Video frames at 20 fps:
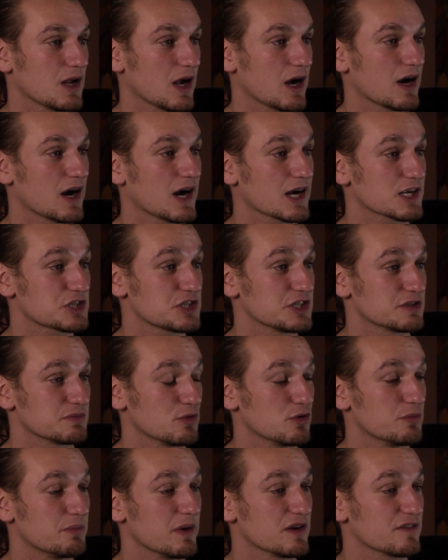Actually, it's
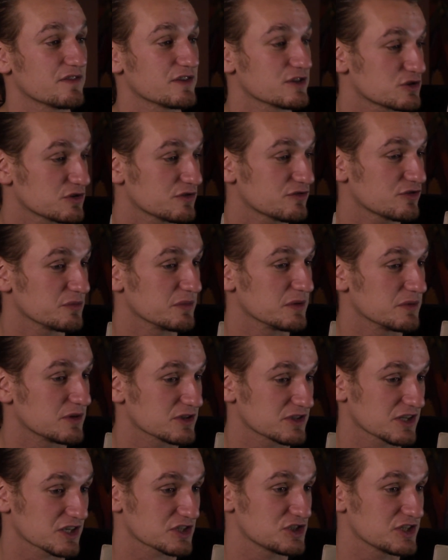more beneficial for me
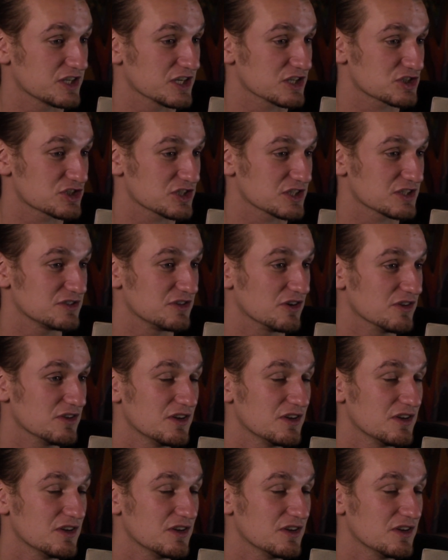because I actually get shit done.